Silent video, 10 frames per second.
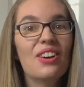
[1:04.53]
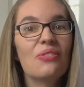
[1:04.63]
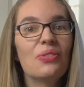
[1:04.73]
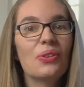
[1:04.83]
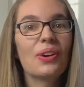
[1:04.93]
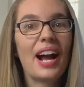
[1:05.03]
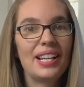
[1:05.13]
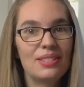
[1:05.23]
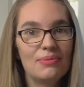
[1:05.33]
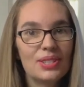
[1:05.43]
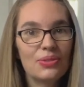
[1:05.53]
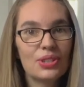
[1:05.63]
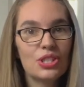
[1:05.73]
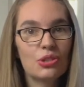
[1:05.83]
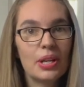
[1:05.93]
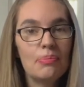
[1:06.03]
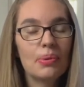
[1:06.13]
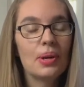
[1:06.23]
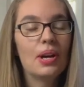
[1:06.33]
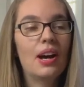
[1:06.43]
for items for the trip.
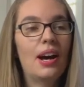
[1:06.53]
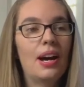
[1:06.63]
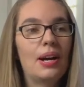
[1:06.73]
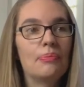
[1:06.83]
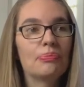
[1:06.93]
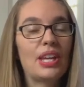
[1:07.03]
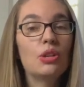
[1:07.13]
I